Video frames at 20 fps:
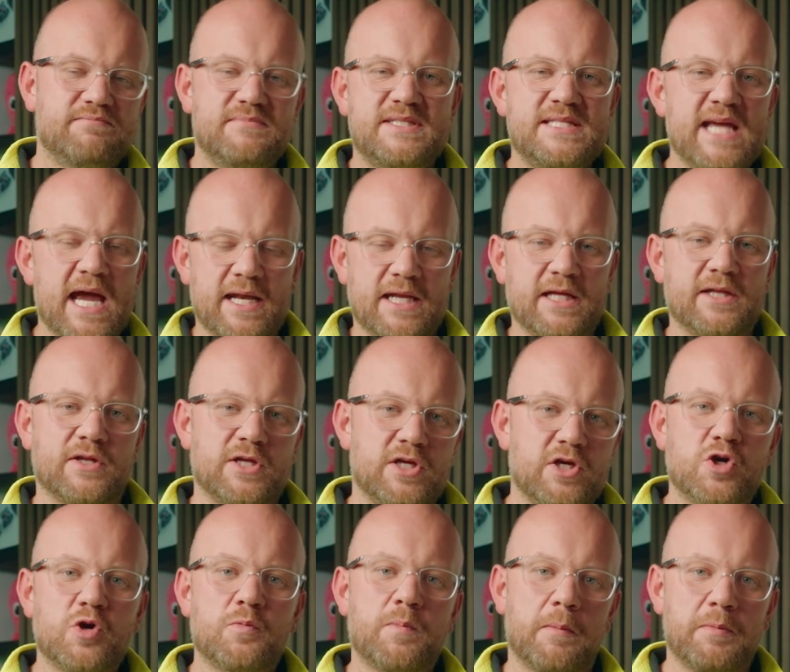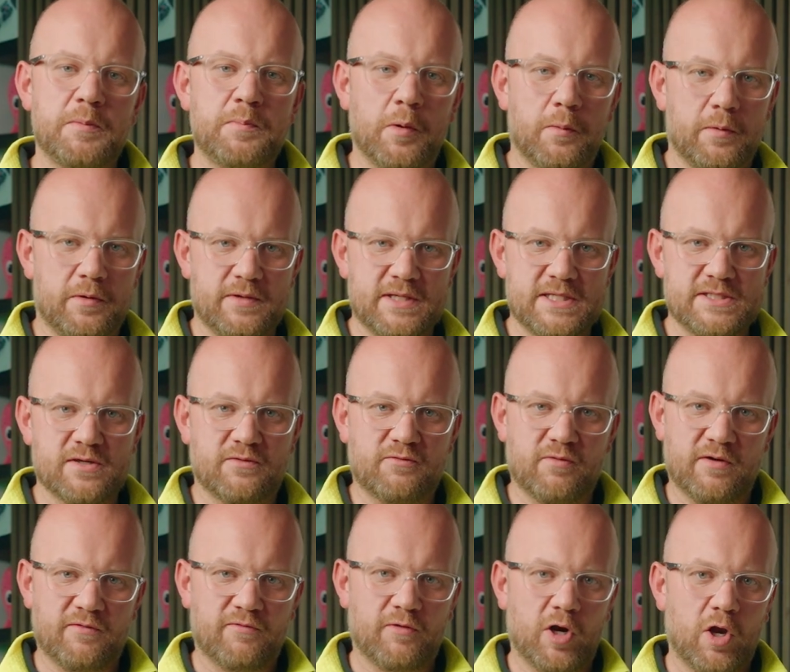Technically, you could probably put one of these
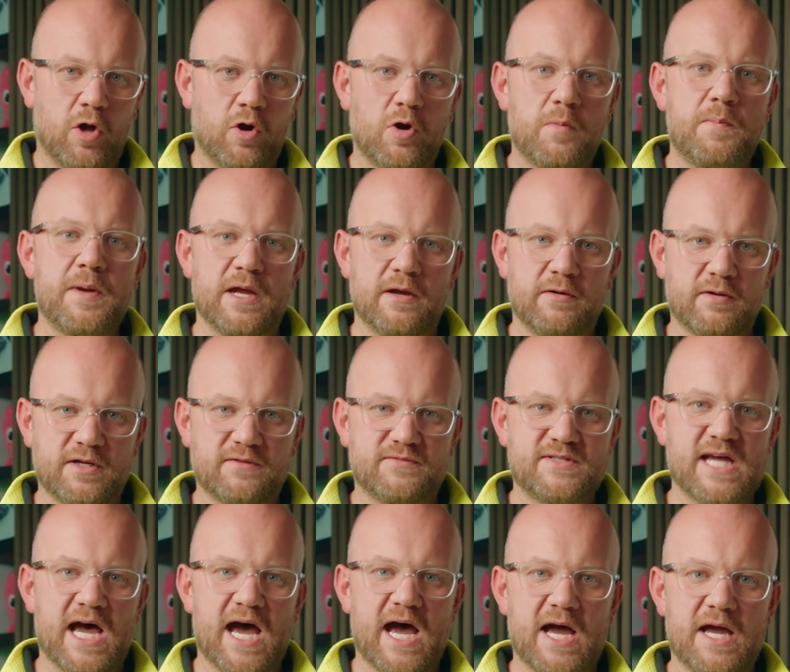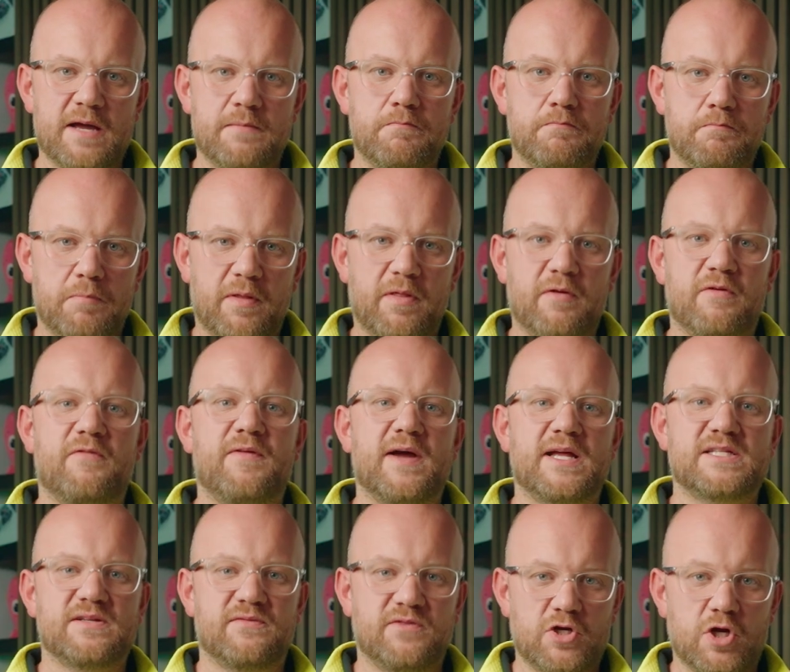off-grid for a longer period of time, but they're
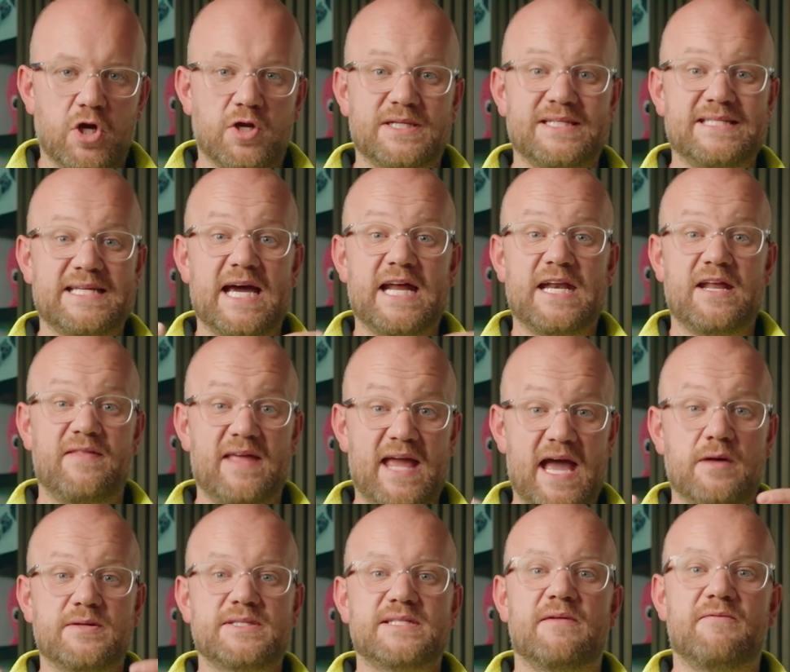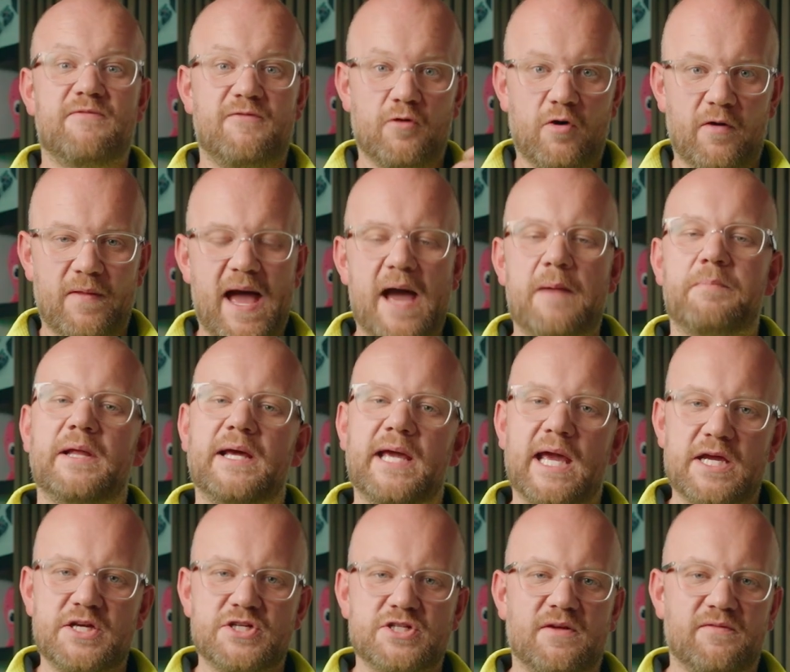effectively not designed at the outset for that
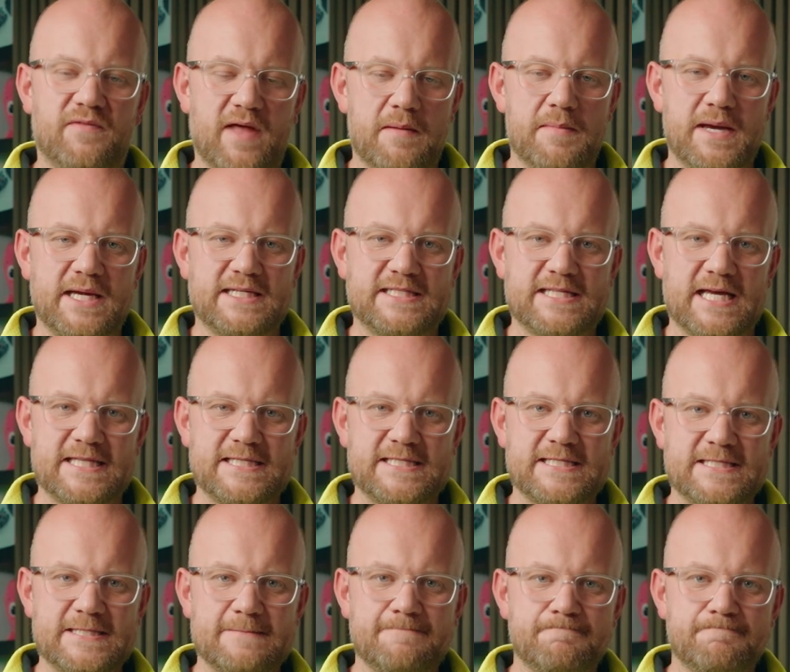application, if that makes sense.